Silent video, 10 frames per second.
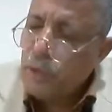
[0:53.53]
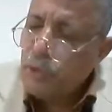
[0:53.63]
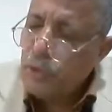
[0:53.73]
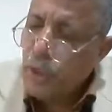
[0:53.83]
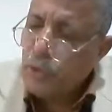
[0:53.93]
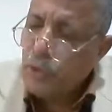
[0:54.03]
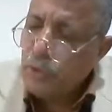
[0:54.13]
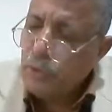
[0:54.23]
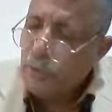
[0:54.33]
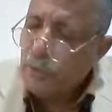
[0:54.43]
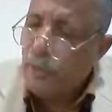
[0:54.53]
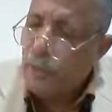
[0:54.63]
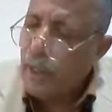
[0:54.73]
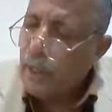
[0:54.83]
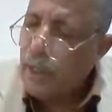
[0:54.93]
Introduction to
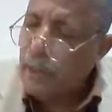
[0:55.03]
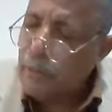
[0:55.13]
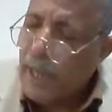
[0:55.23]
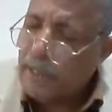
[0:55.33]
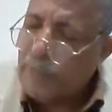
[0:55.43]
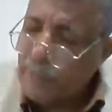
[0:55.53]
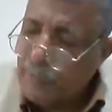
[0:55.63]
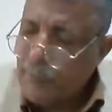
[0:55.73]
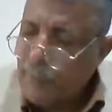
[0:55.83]
Theory and Practice,